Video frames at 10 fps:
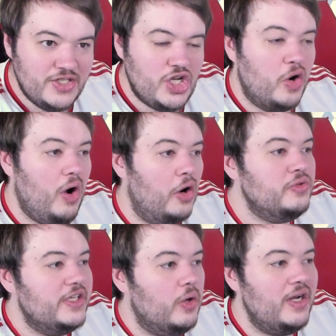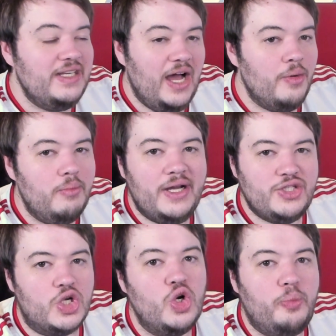So only going down by
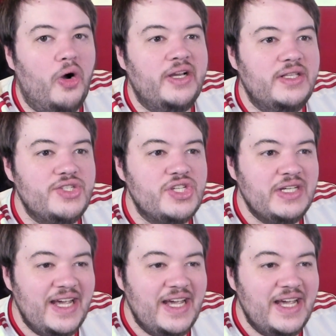2 points